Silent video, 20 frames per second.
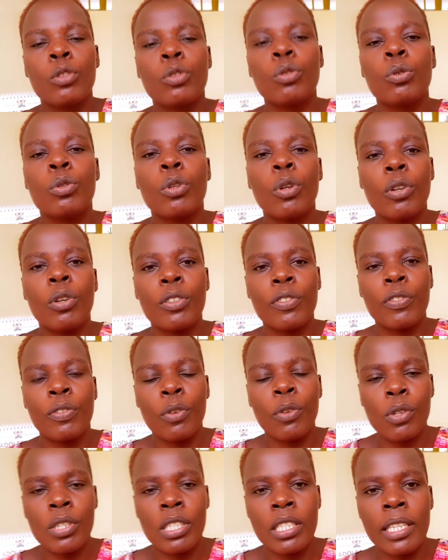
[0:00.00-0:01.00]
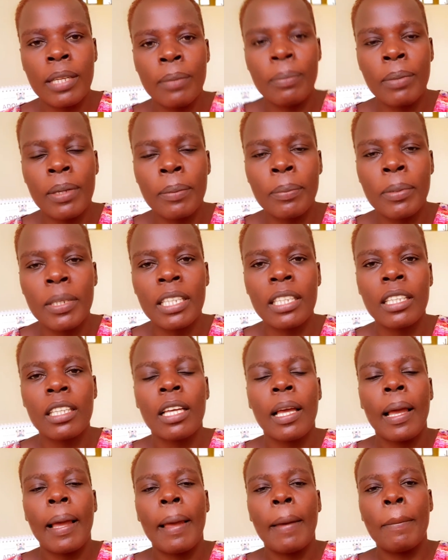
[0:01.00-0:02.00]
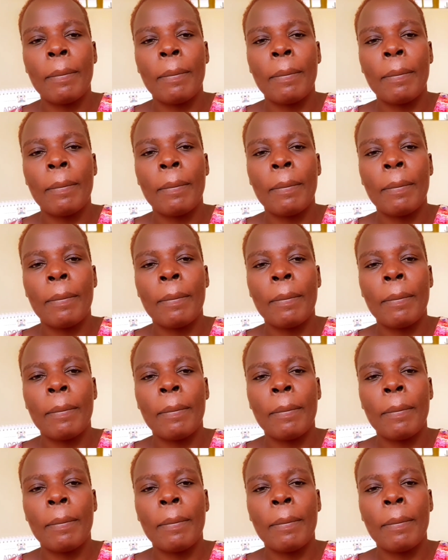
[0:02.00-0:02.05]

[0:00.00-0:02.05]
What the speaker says: Do not force the baby.